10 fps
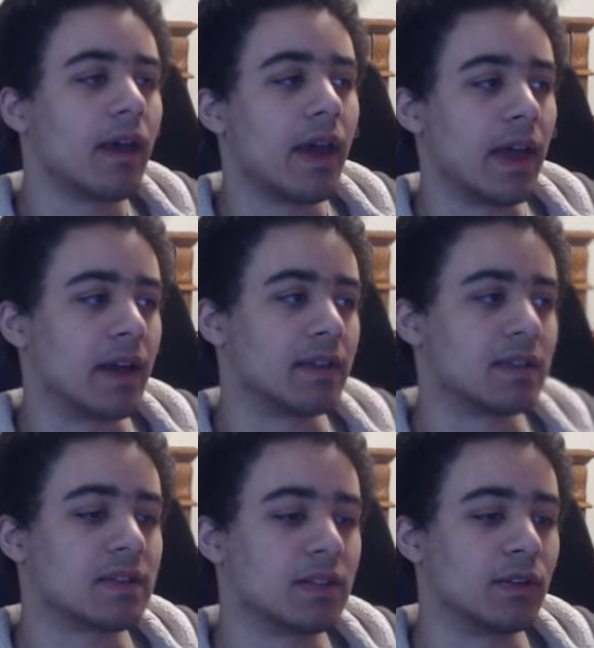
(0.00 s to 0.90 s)

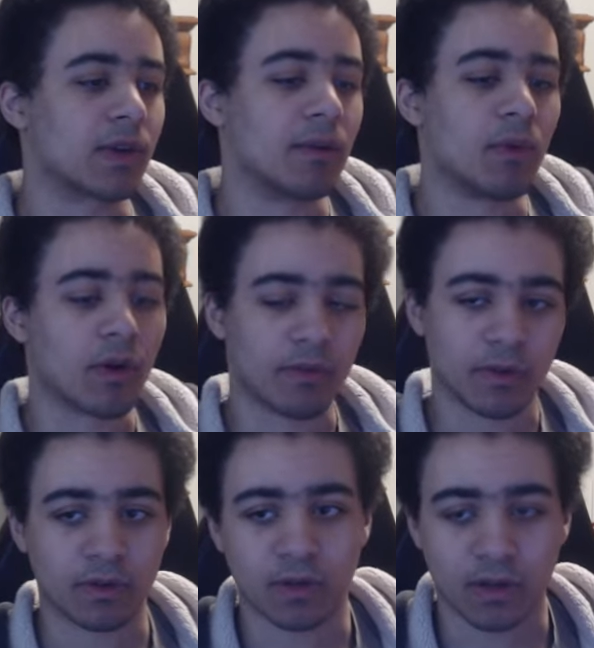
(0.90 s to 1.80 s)
And you'll get more
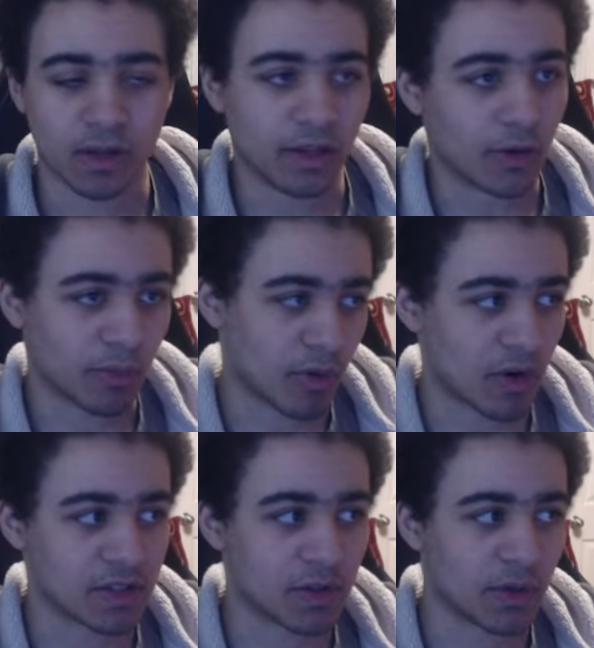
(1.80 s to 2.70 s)
for
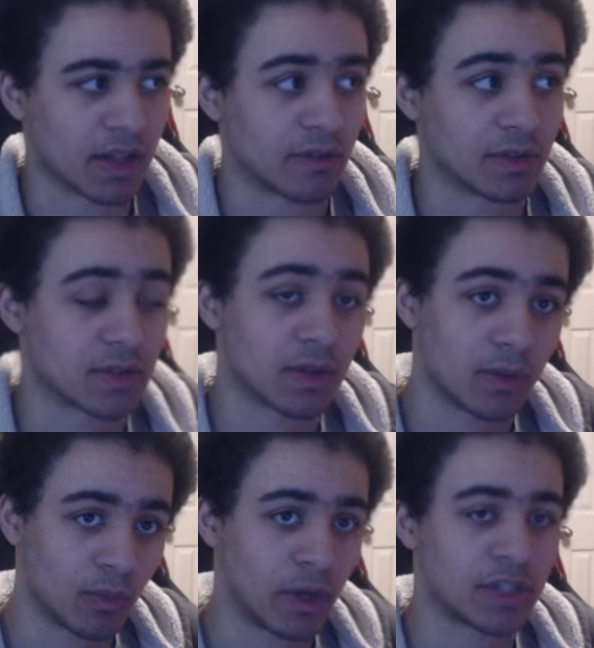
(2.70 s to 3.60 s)
progressing through your levels,
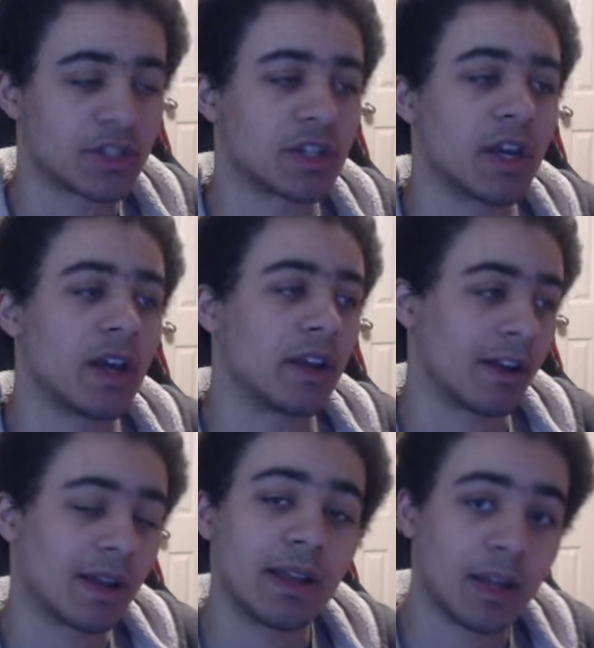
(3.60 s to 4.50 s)
which
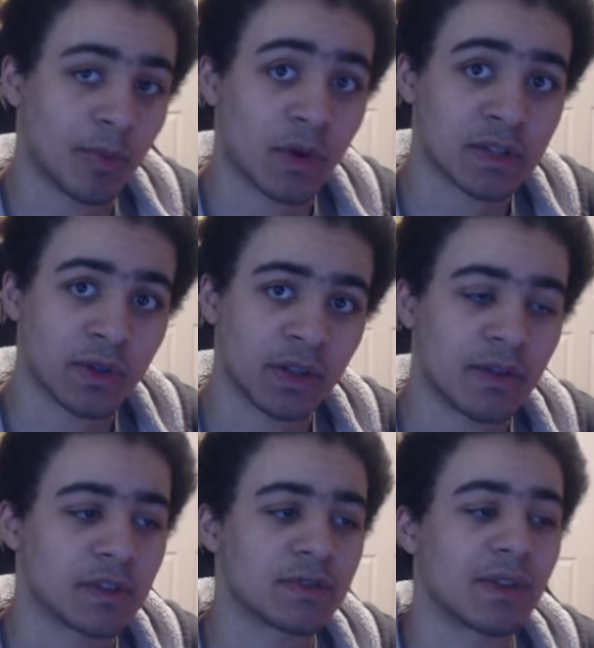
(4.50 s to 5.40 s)
you're gonna need to progress through your
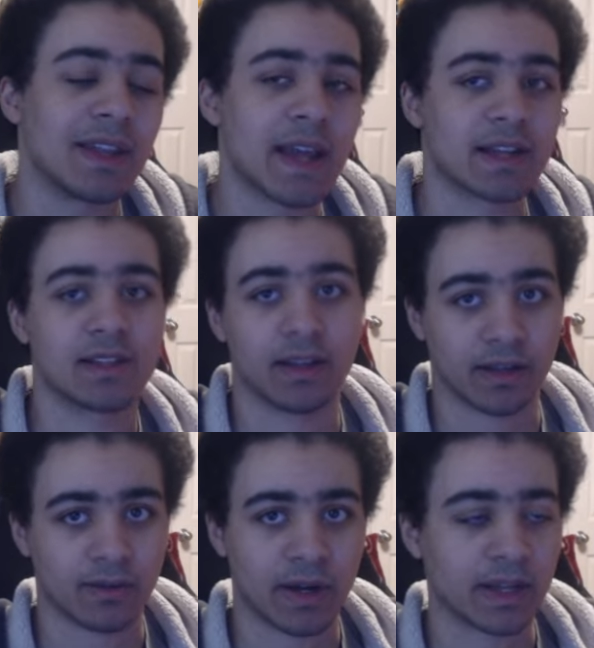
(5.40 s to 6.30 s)
levels for the next
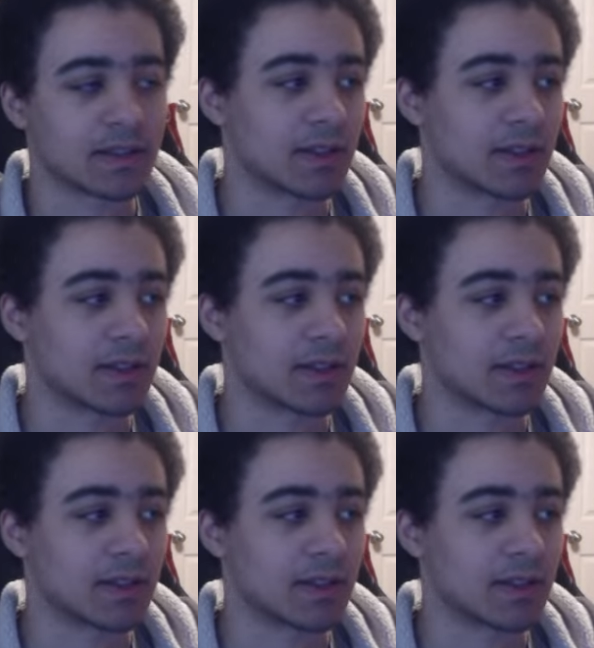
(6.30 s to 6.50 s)
thing, right?